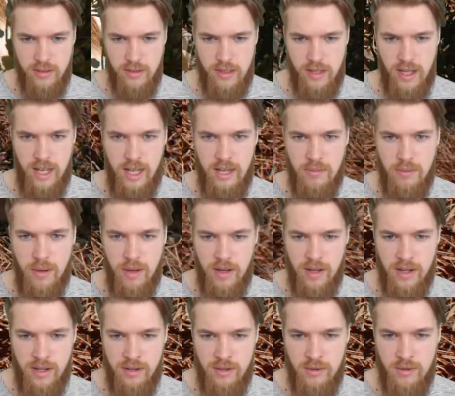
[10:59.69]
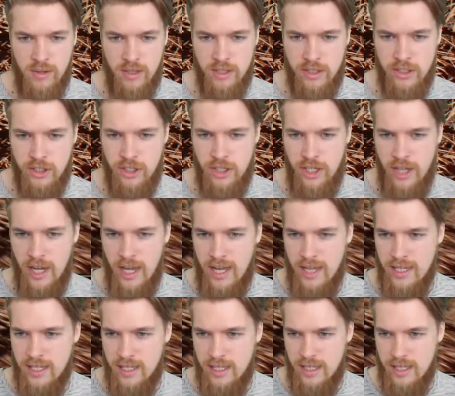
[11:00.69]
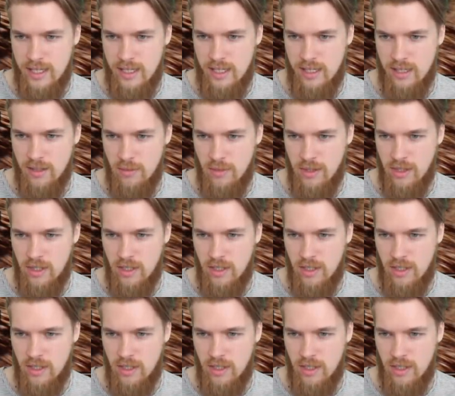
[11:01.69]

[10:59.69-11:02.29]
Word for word: hay pile, a chest with